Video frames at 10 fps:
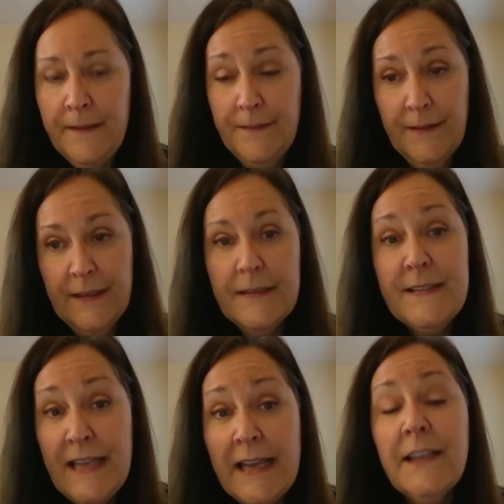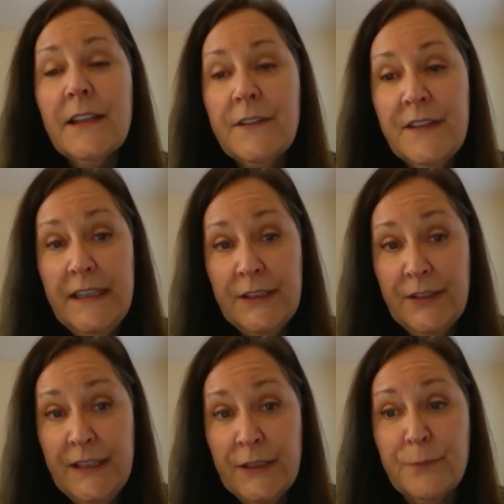the saccula of the
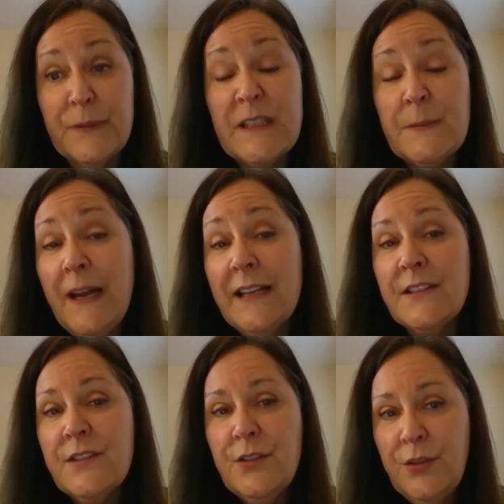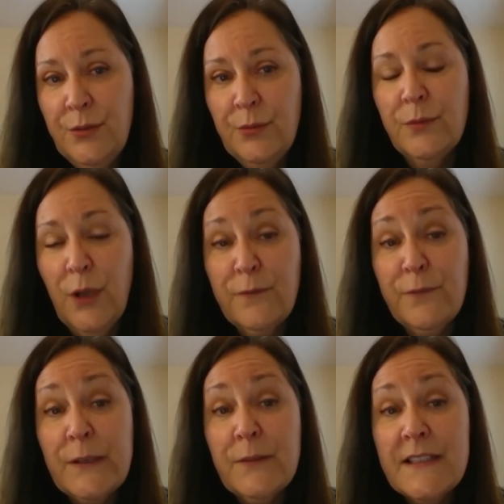inner ear responds to low
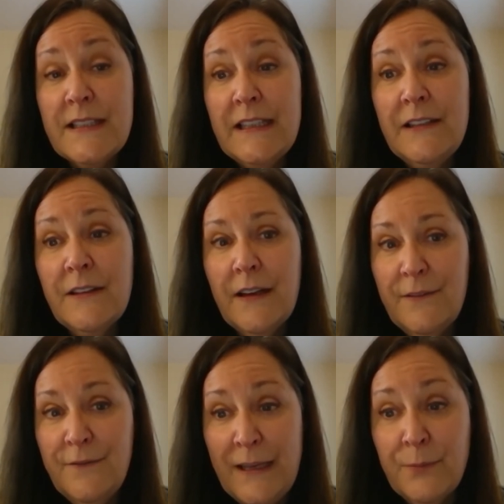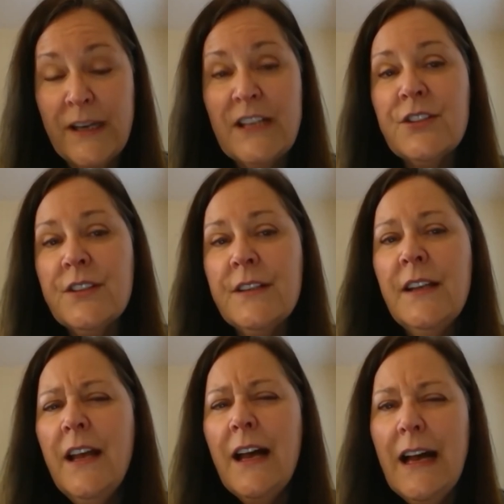frequency vibration
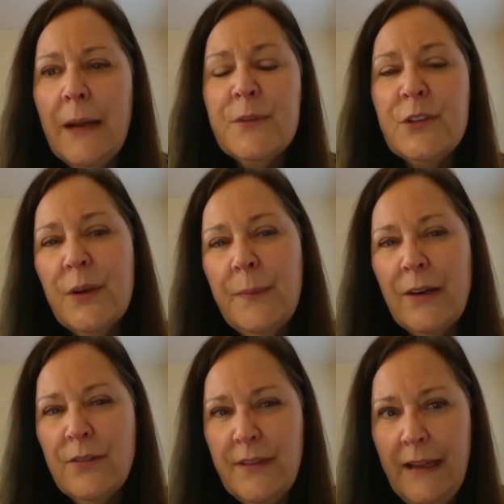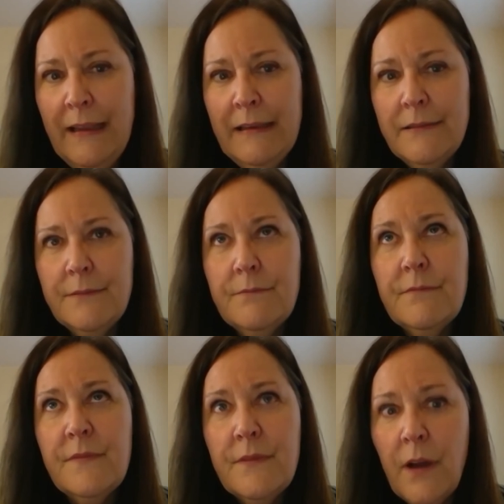up to about
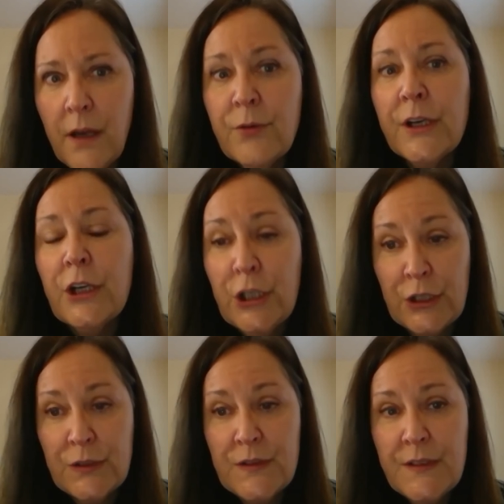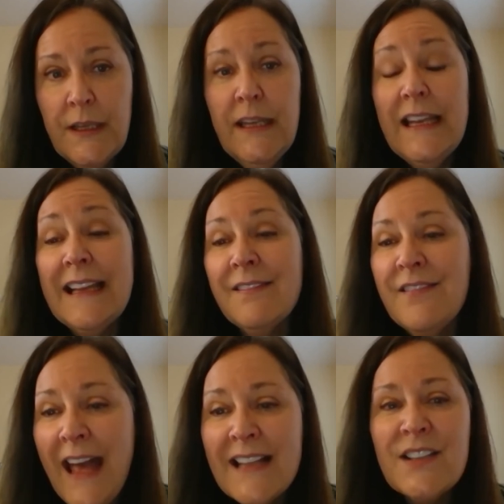800 hertz. And
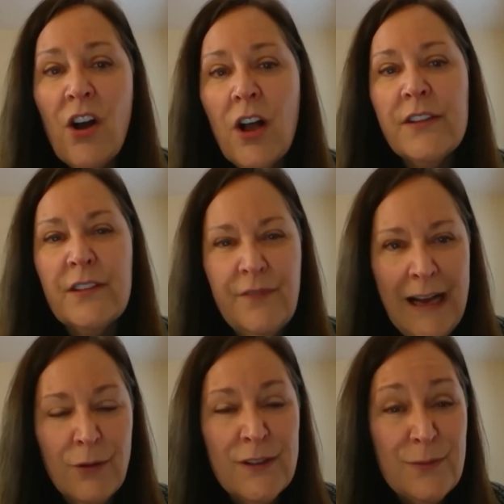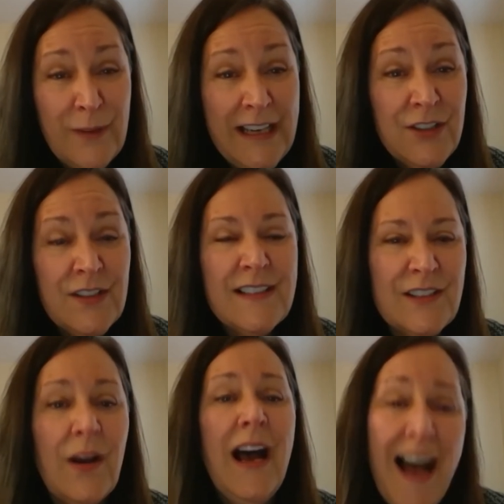that's all the vowel ranges. And
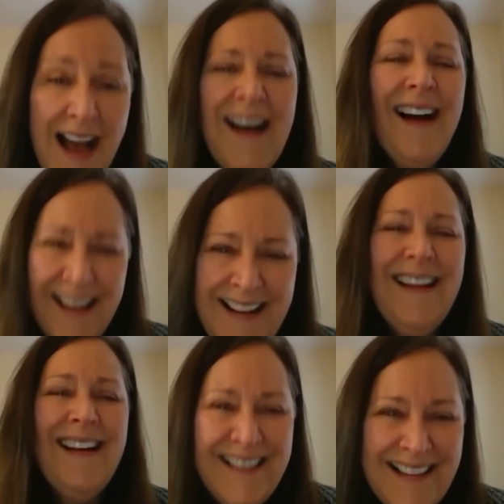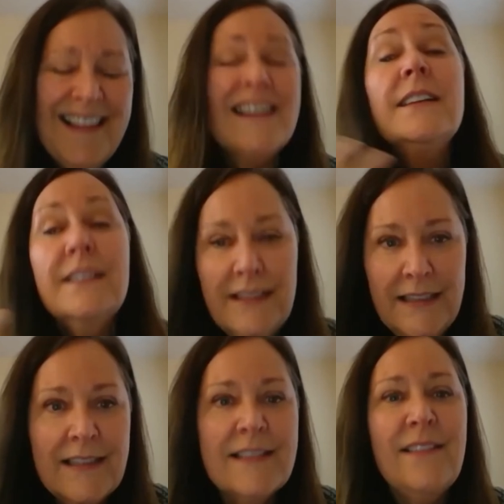so ha ha ha ha
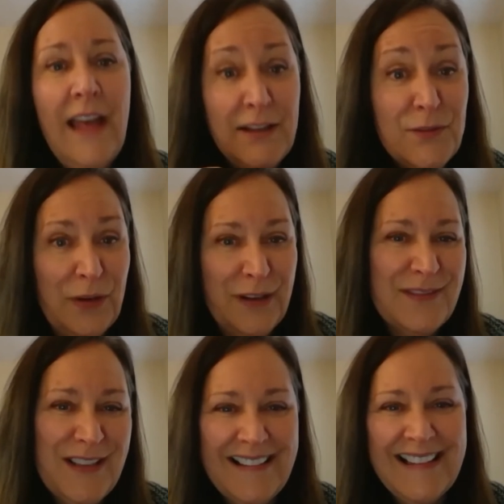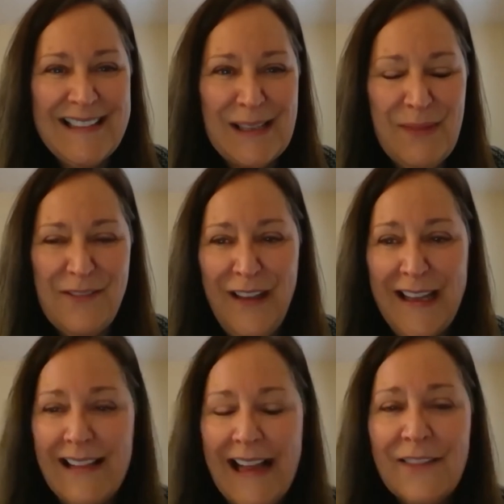is that sort of, sorry, that's kind of my
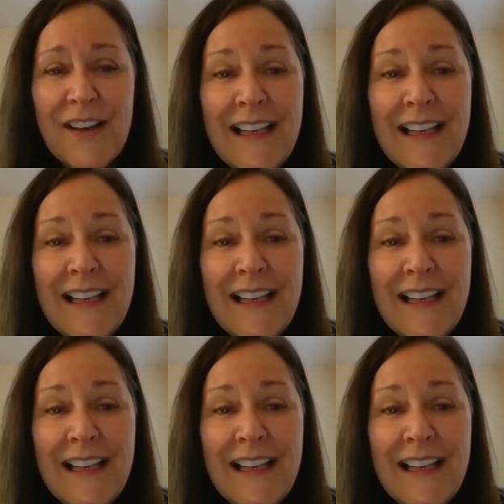fake laugh,